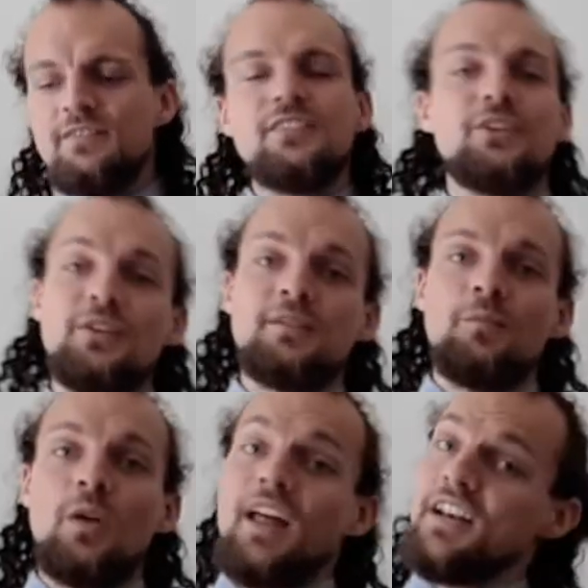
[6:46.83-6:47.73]
Good.
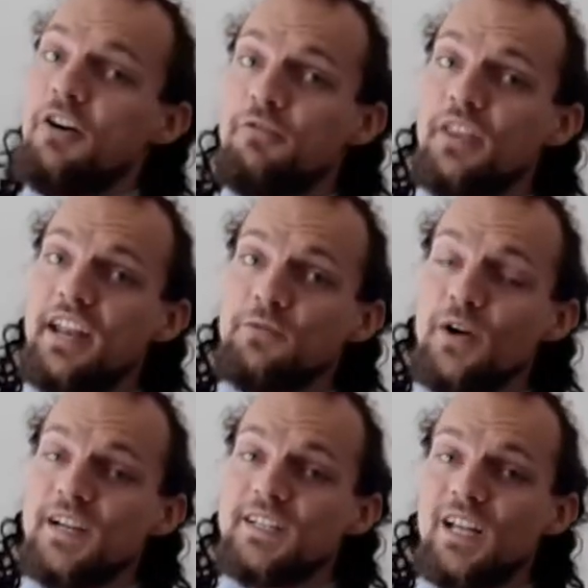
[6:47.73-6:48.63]
And now for the network
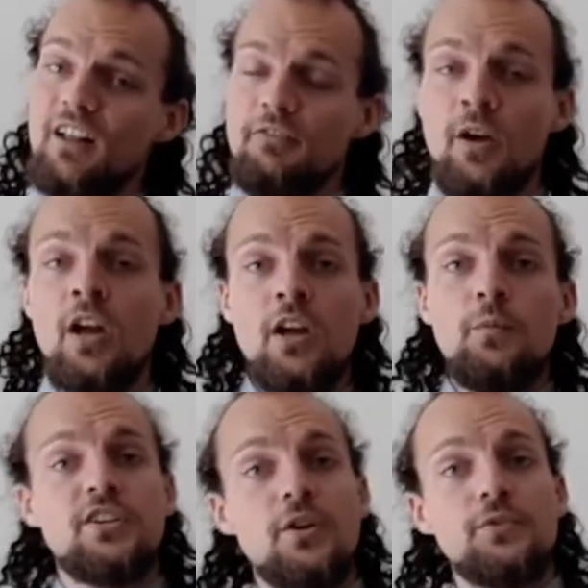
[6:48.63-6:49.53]
itself. We
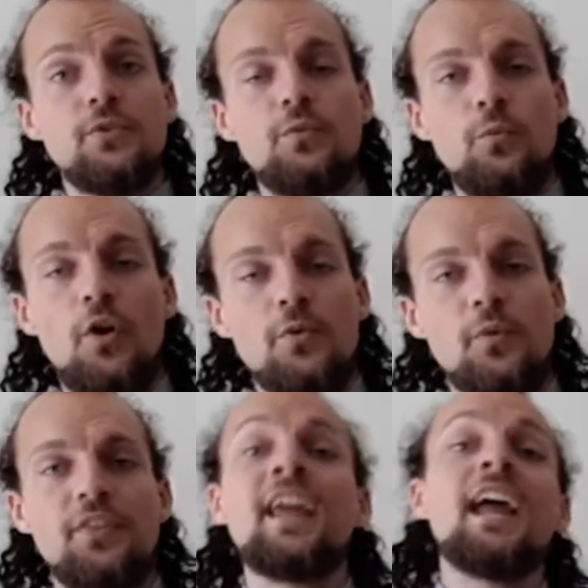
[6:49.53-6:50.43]
chose to work
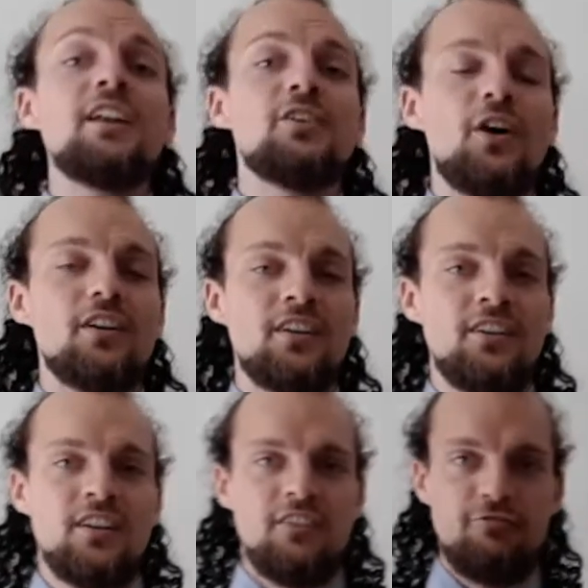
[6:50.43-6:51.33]
with the NCOG
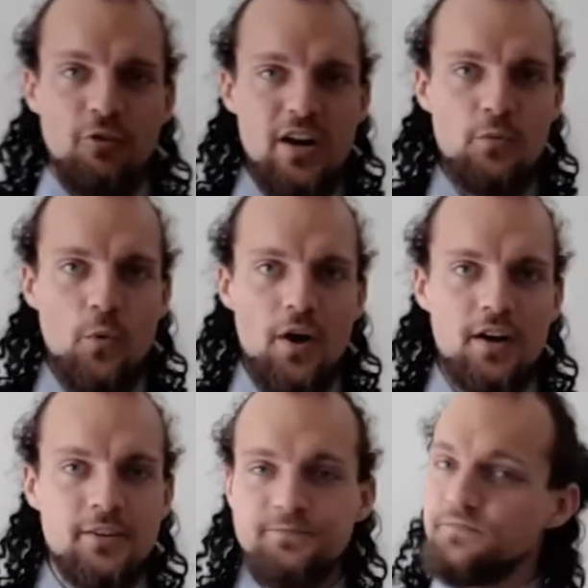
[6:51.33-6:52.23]
framework,
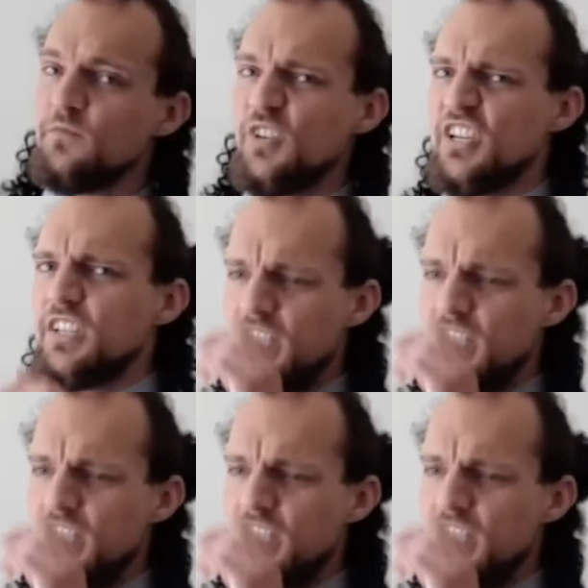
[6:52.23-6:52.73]
which is a